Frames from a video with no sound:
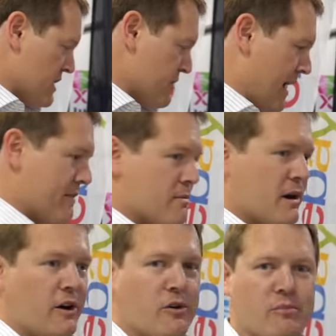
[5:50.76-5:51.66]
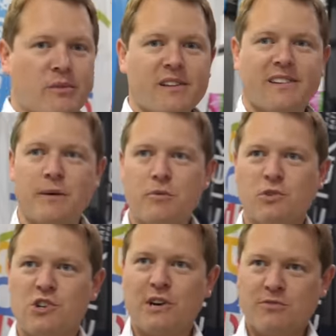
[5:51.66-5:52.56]
used to have them at home, but they were
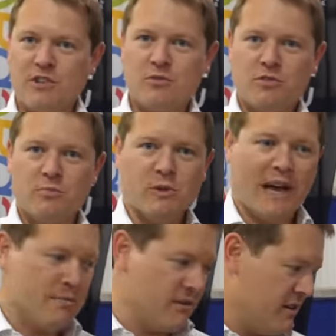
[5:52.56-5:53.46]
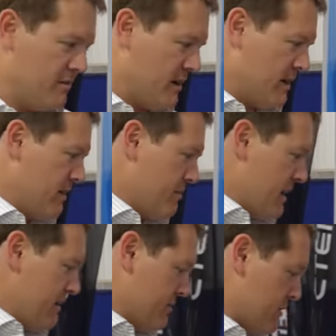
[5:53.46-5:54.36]
all shoved into a small cabinet in my
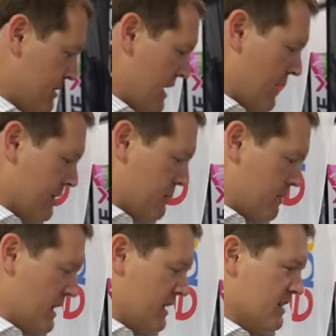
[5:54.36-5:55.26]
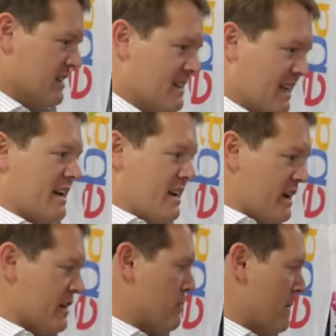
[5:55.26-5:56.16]
living room. And now they'll be like in a
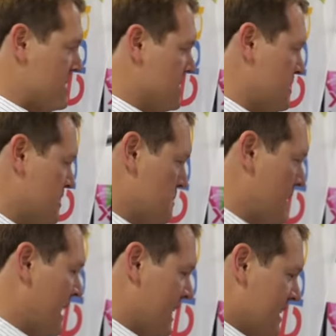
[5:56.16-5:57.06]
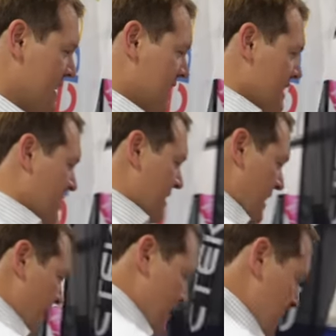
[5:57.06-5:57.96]
nice spacious display.
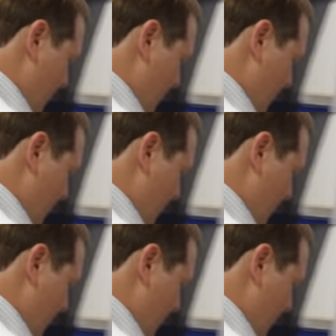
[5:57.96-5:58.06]
Then